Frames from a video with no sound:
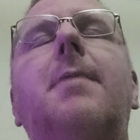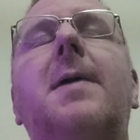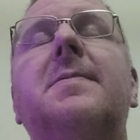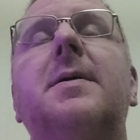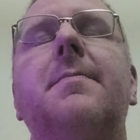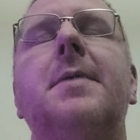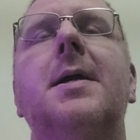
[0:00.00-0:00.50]

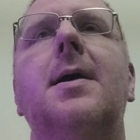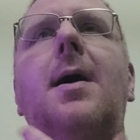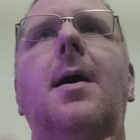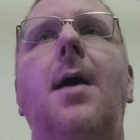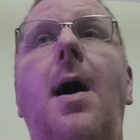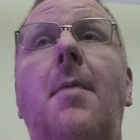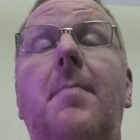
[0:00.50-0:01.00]
probably be
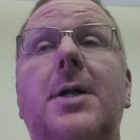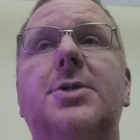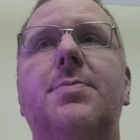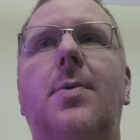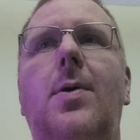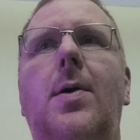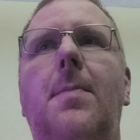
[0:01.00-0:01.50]
a much
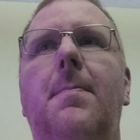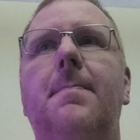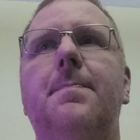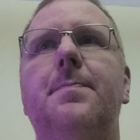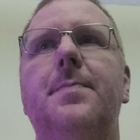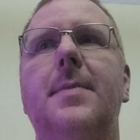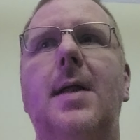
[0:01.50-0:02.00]
more
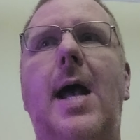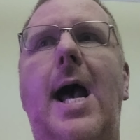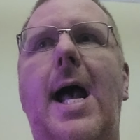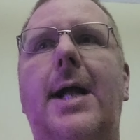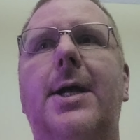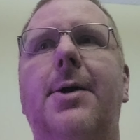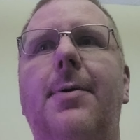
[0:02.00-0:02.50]

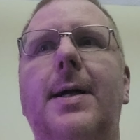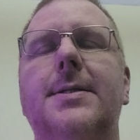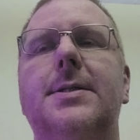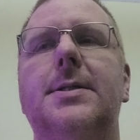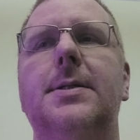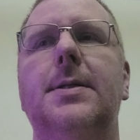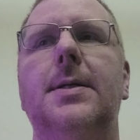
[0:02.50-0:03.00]

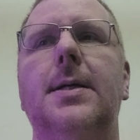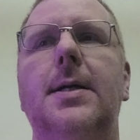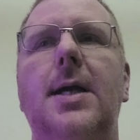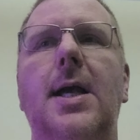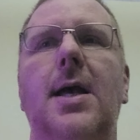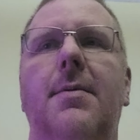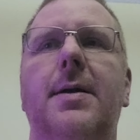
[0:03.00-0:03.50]
accurate
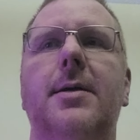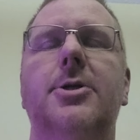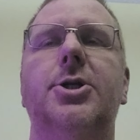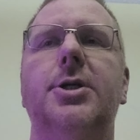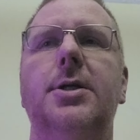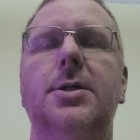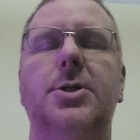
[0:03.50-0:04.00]

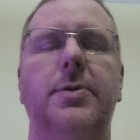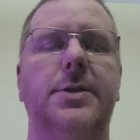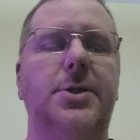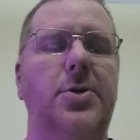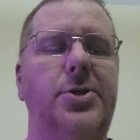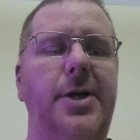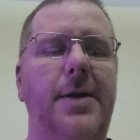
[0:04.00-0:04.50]
image to
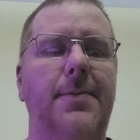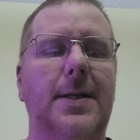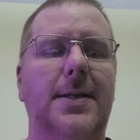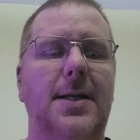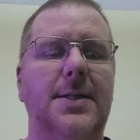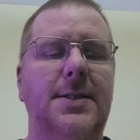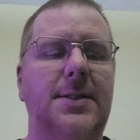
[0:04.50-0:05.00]
associate with
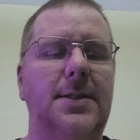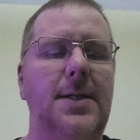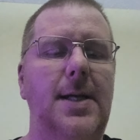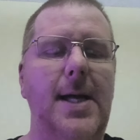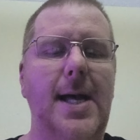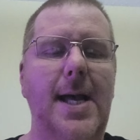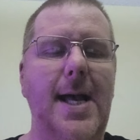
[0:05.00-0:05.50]
this.
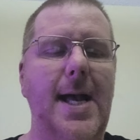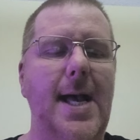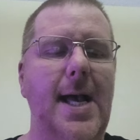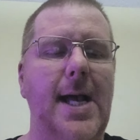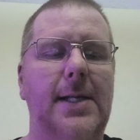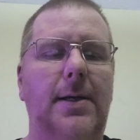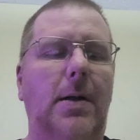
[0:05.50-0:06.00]

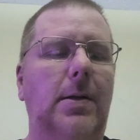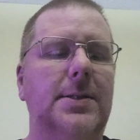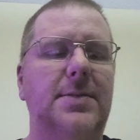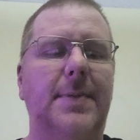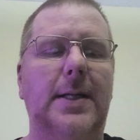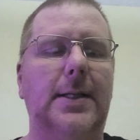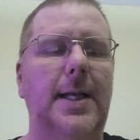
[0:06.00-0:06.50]
And
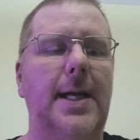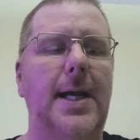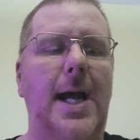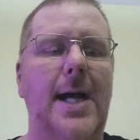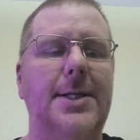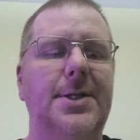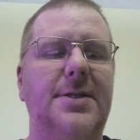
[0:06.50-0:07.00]
ultimately,
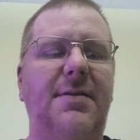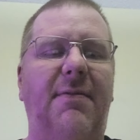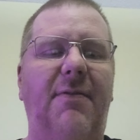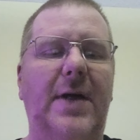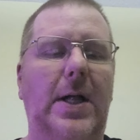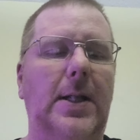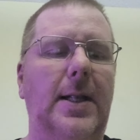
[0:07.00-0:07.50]
I just
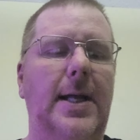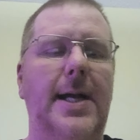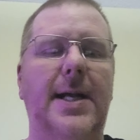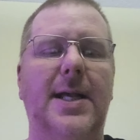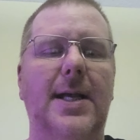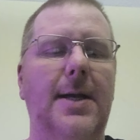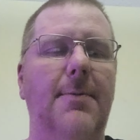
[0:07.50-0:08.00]
felt
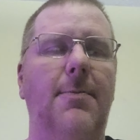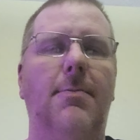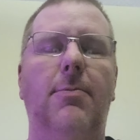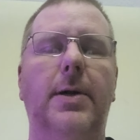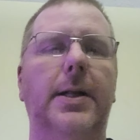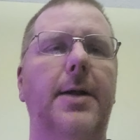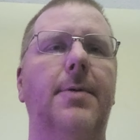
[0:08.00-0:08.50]
like it
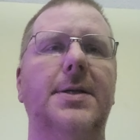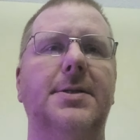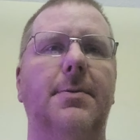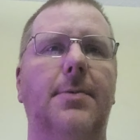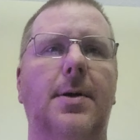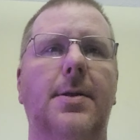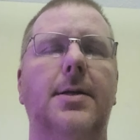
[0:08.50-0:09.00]
really
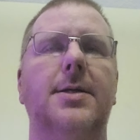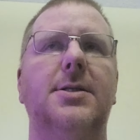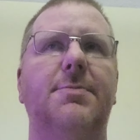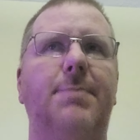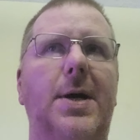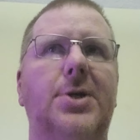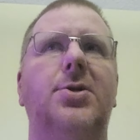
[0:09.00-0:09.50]
wasn't worth it,
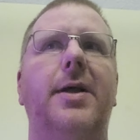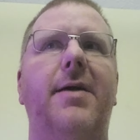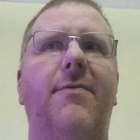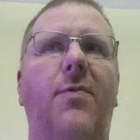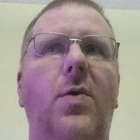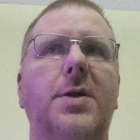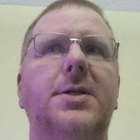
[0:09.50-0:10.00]
especially at
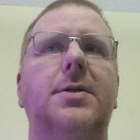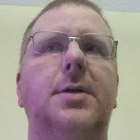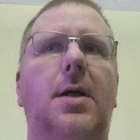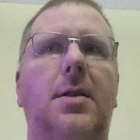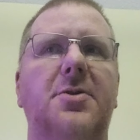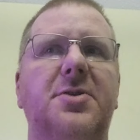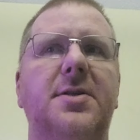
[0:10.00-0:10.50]

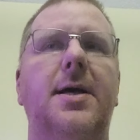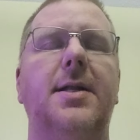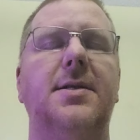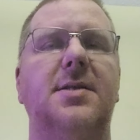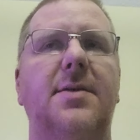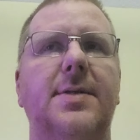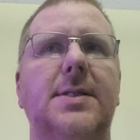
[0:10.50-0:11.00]

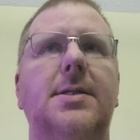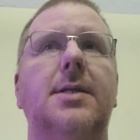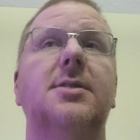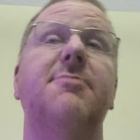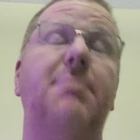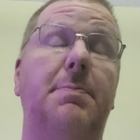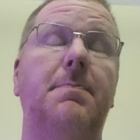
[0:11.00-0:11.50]

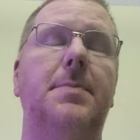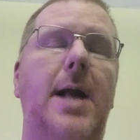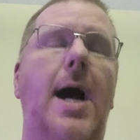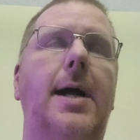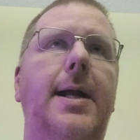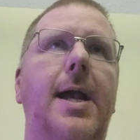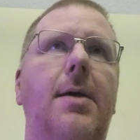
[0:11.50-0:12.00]
$14.97,
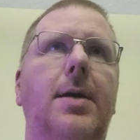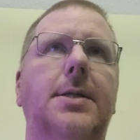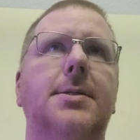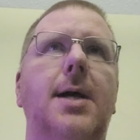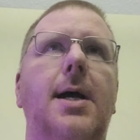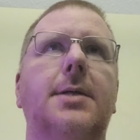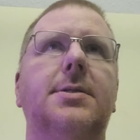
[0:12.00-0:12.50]
not counting
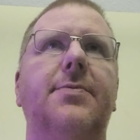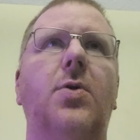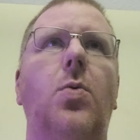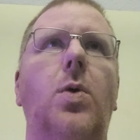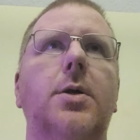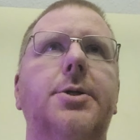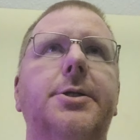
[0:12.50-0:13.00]
tax, of
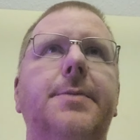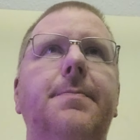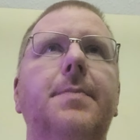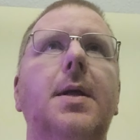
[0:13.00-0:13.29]
course.